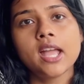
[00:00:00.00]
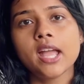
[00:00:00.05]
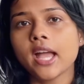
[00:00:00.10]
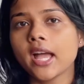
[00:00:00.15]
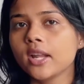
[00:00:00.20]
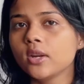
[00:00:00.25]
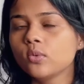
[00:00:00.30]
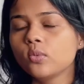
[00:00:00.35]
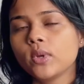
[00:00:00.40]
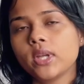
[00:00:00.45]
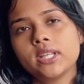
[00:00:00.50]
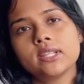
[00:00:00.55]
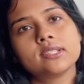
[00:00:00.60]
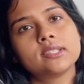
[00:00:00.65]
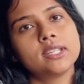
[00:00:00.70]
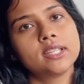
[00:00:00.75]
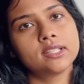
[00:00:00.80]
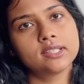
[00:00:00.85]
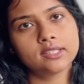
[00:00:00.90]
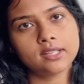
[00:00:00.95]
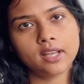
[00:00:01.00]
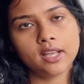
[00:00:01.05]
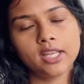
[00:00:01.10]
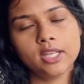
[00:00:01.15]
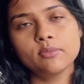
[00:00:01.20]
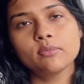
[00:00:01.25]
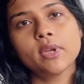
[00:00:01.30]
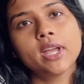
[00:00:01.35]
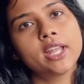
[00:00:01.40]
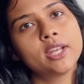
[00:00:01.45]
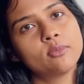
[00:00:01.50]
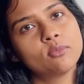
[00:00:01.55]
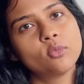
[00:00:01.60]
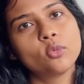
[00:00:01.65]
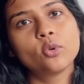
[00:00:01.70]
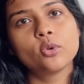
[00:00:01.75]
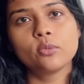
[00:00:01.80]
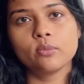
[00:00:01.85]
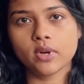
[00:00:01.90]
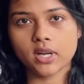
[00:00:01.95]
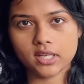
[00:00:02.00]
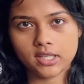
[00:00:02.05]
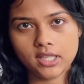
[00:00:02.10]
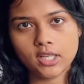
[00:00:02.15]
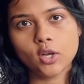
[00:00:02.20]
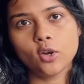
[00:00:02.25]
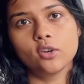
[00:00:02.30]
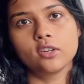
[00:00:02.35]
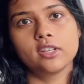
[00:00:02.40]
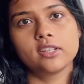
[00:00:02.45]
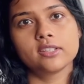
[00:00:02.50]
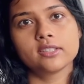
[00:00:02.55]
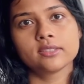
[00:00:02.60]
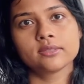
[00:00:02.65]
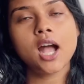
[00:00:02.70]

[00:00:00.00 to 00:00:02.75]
and wasting time and more money on it.